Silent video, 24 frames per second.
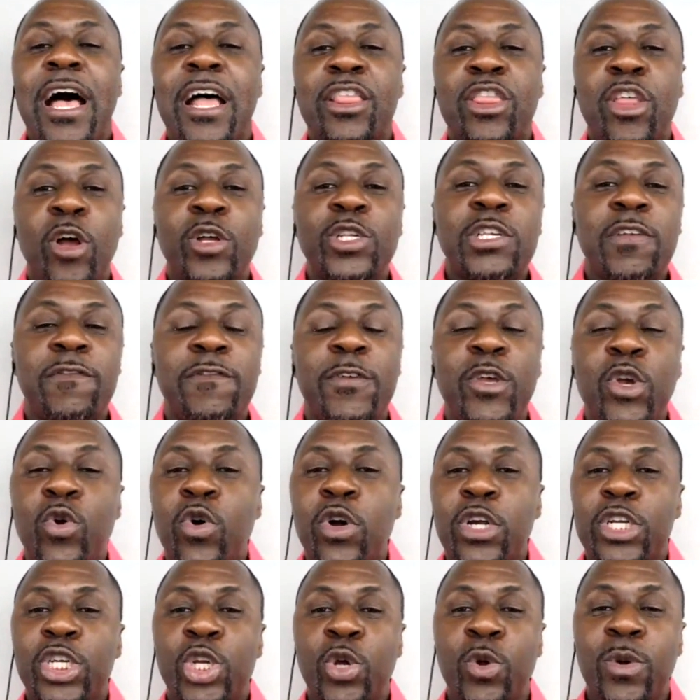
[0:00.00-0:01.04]
Those of you who
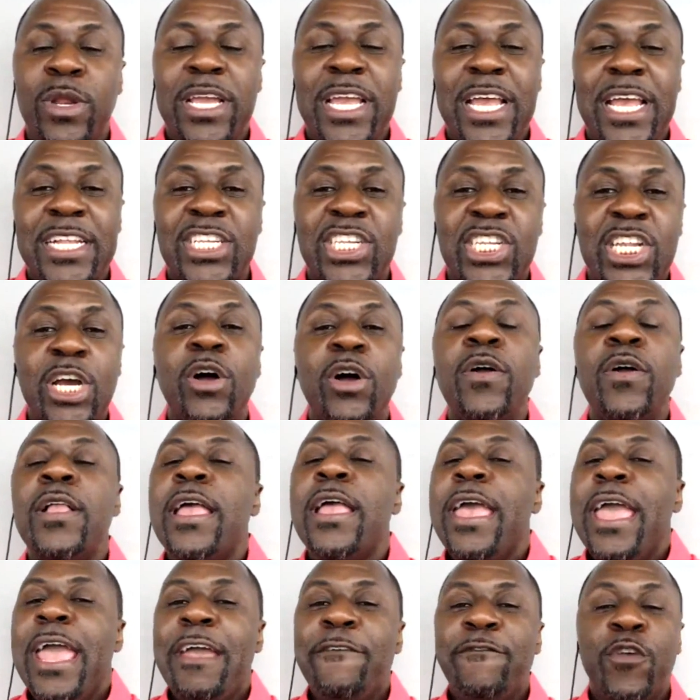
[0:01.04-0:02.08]
are tuning in still,
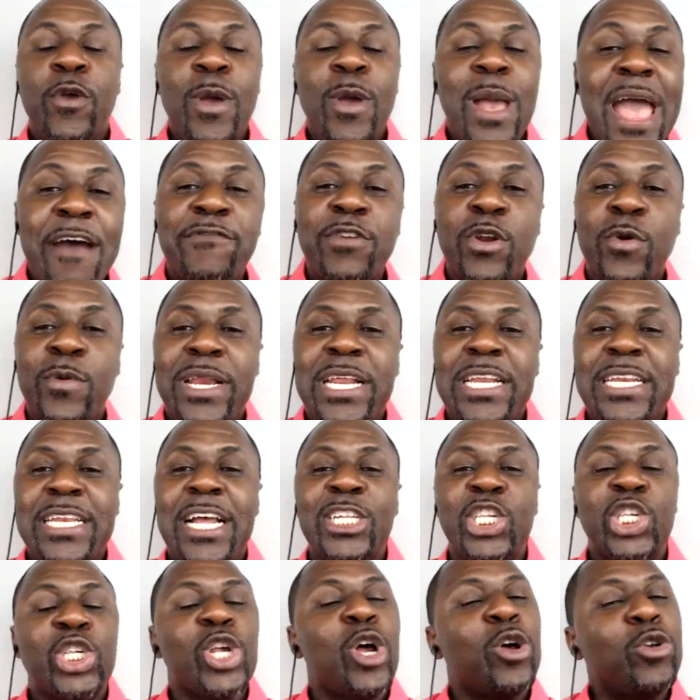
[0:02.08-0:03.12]
if you haven't already
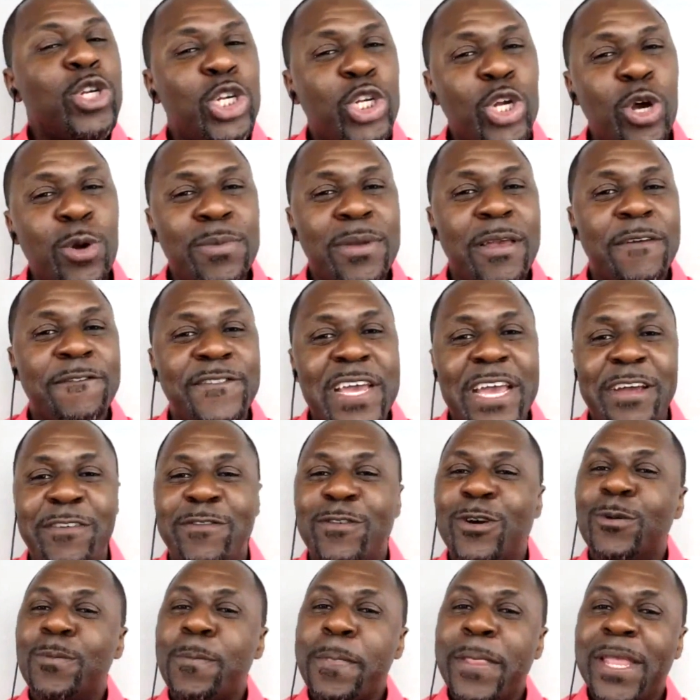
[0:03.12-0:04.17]
done so, do me a
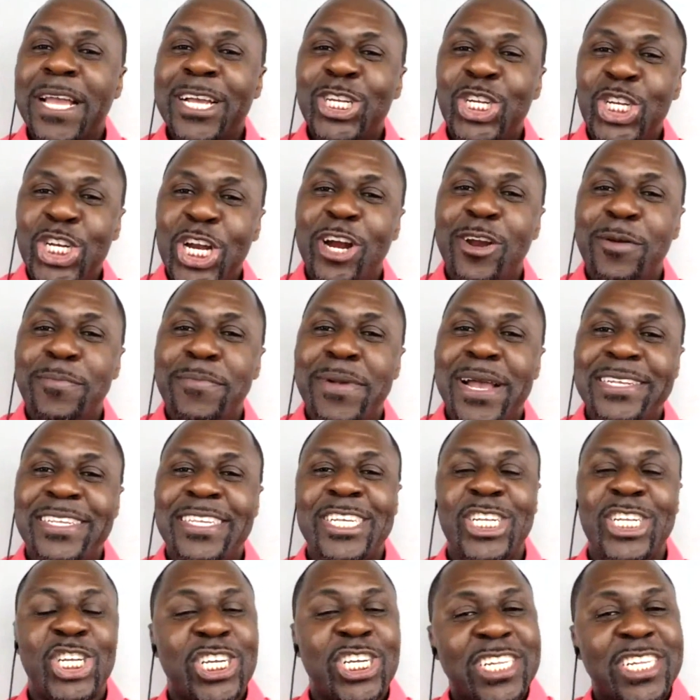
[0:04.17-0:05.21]
favor, share the
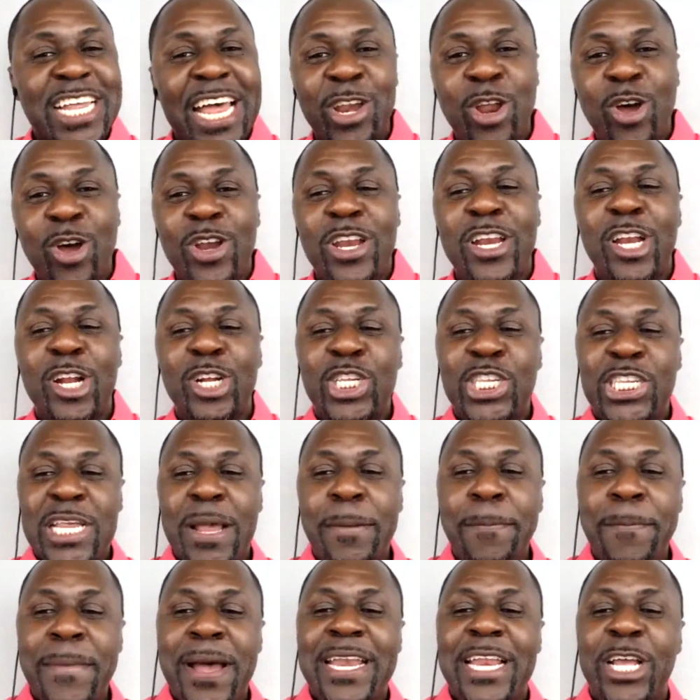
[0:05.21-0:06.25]
message, because I know that there's
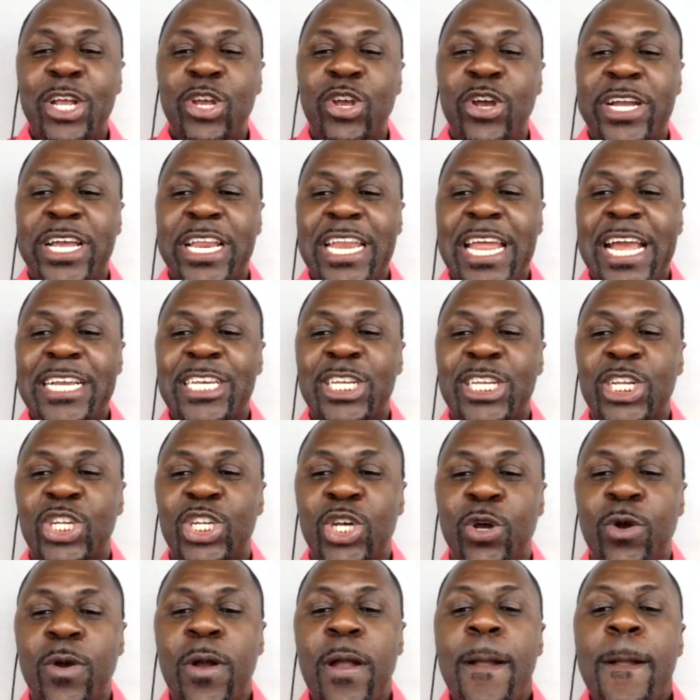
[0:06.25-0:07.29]
somebody that you're connected
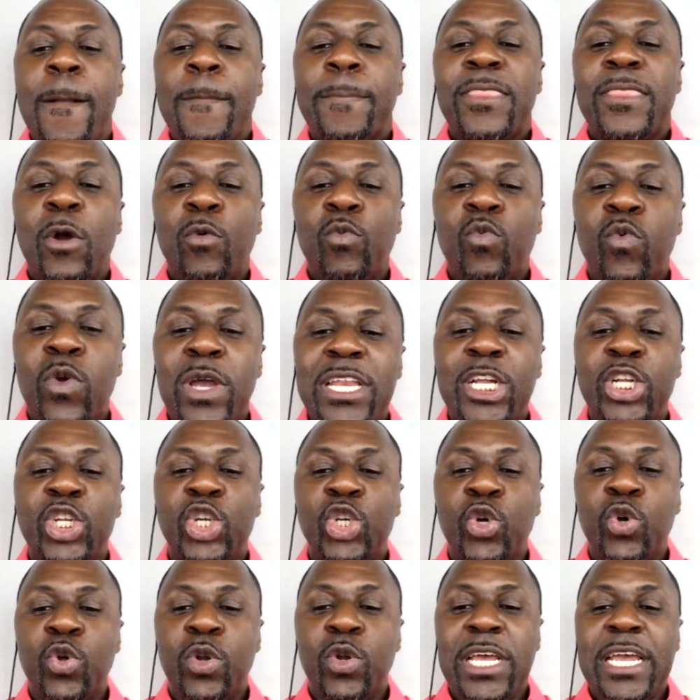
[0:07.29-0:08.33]
to that really,
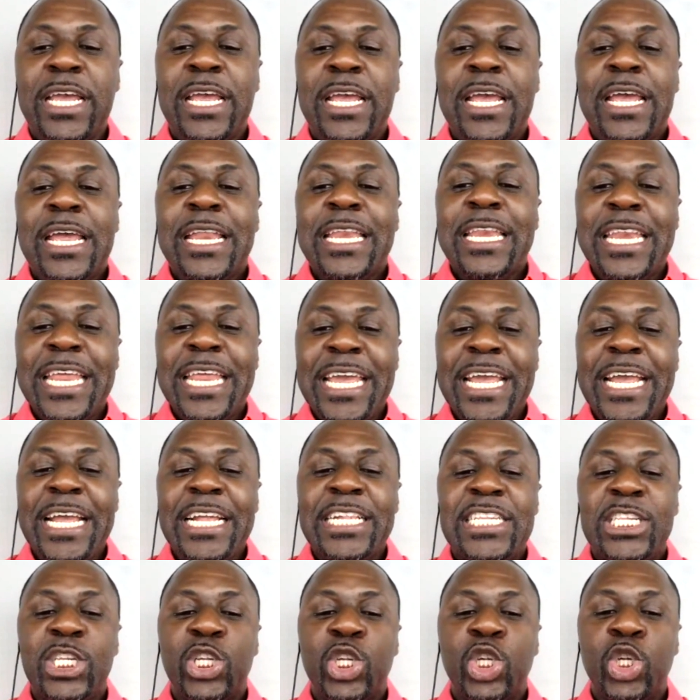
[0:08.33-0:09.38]
truly
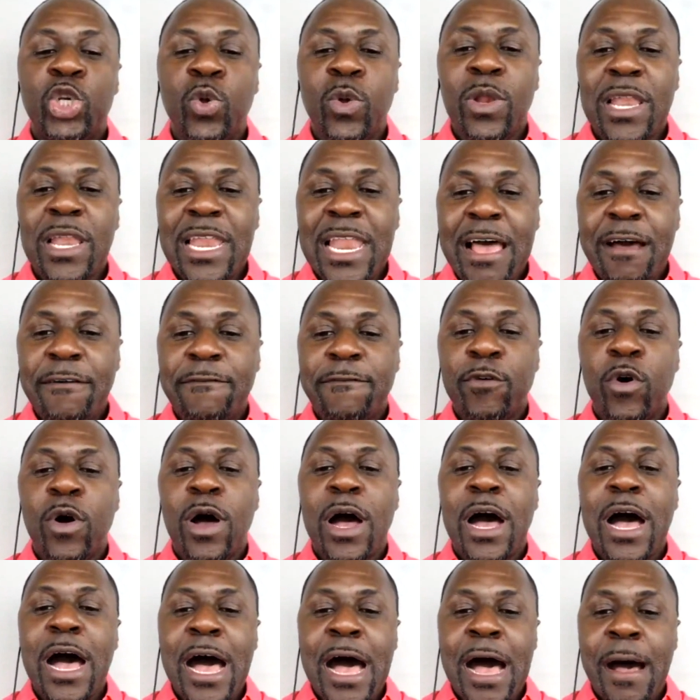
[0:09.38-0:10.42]
needs to level
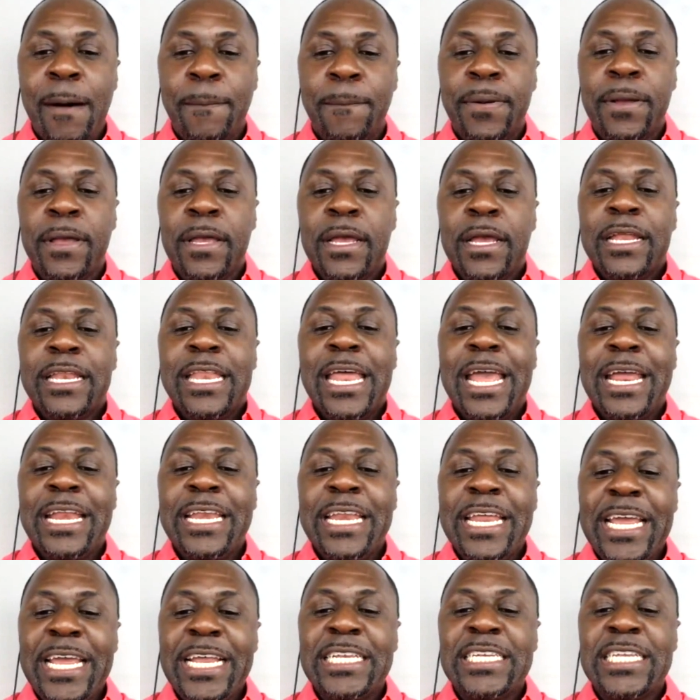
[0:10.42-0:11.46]
up. They
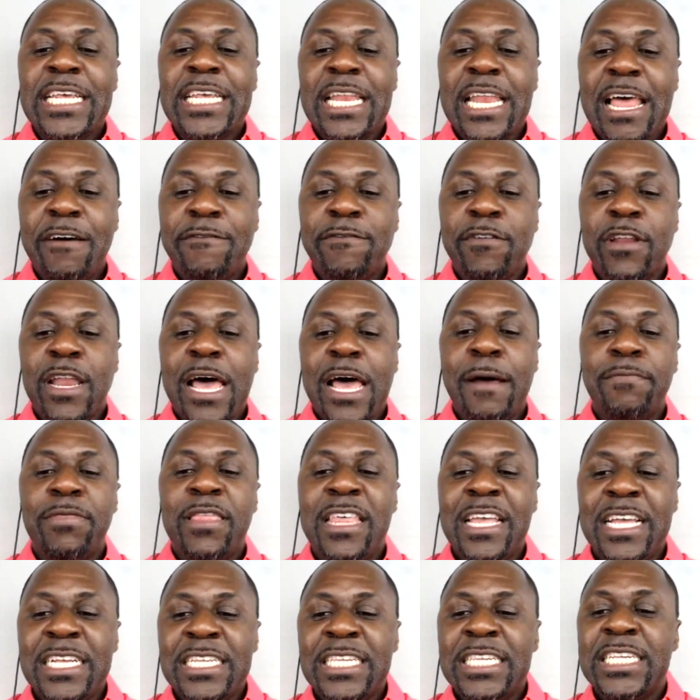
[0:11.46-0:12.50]
need to level up.
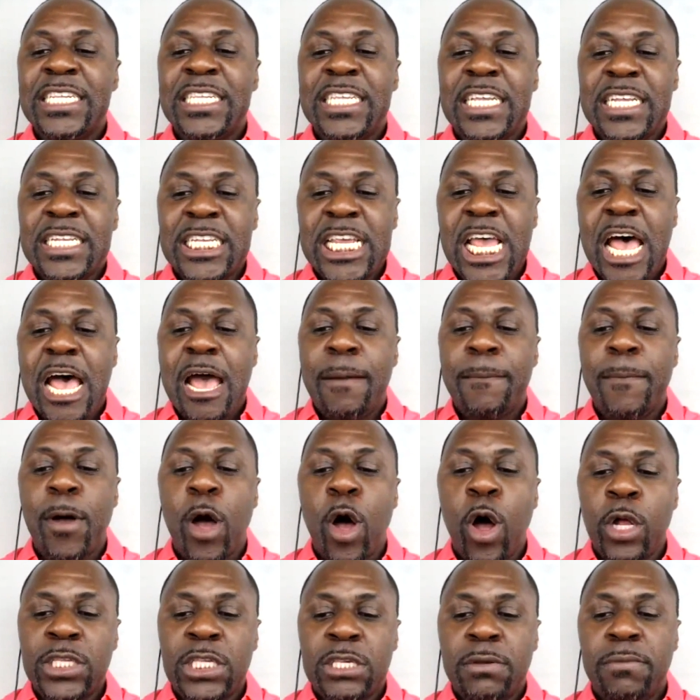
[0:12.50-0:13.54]
This is the time,
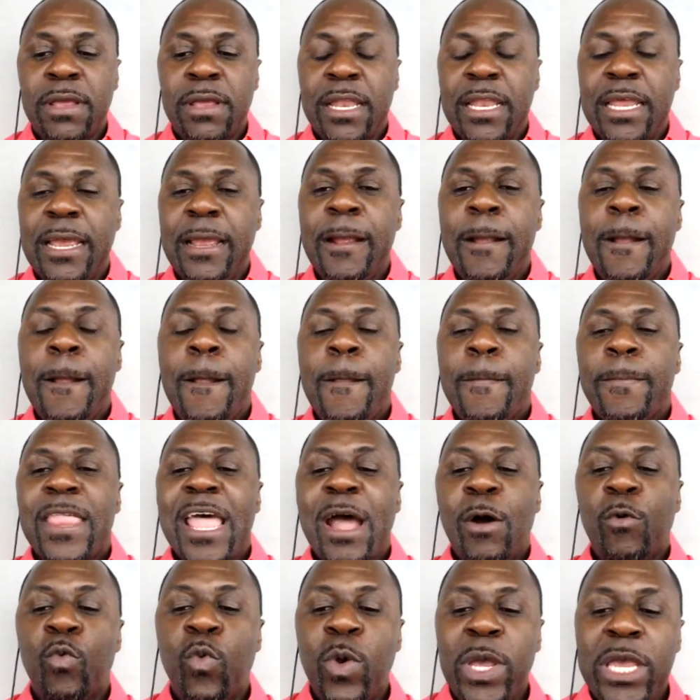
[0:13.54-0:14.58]
ultimately,
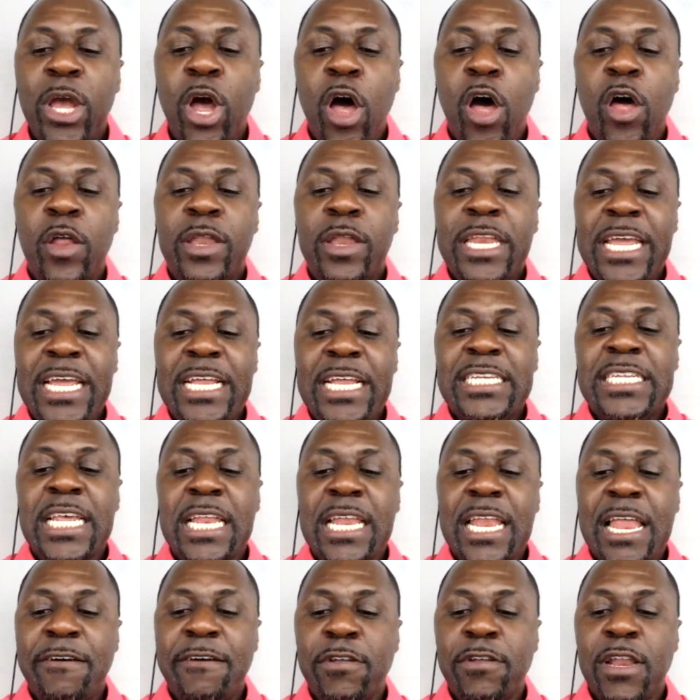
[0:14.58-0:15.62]
that we all need to
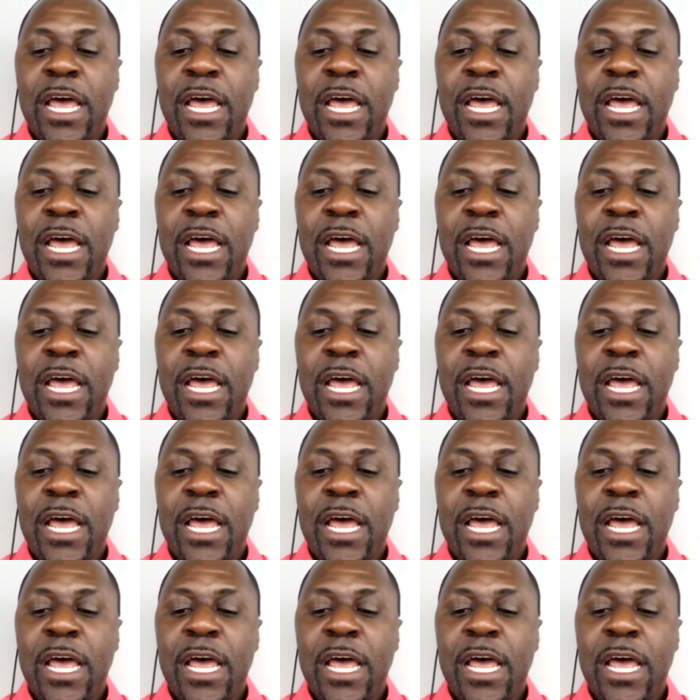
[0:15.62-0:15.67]
level